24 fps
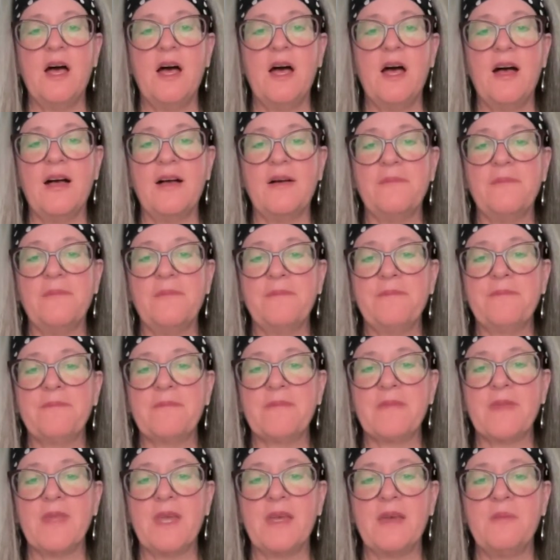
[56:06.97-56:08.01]
Um,
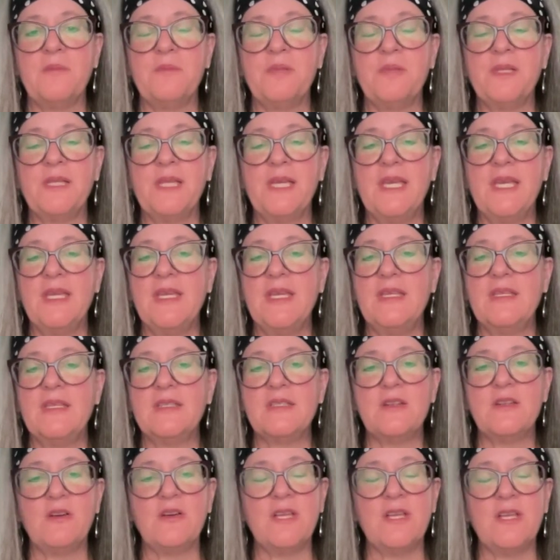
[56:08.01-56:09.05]

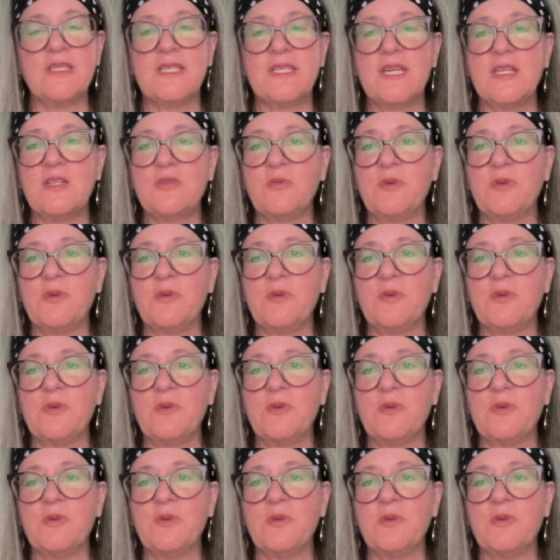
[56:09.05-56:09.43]
please don't hesitate